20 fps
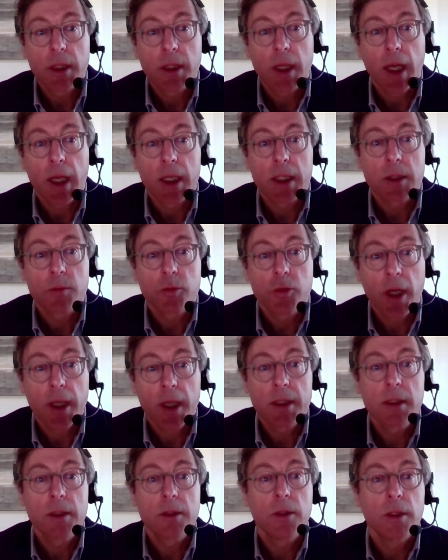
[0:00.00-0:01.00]

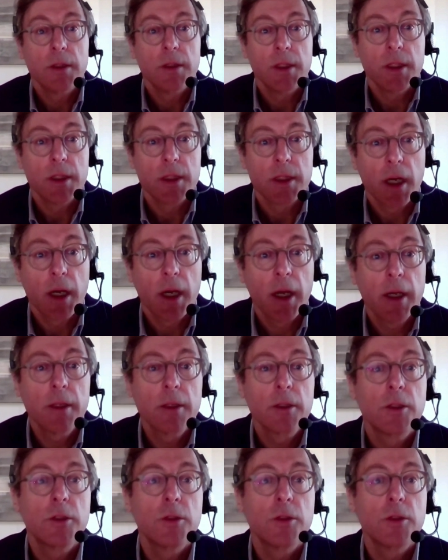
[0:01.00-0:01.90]
expressed the desire to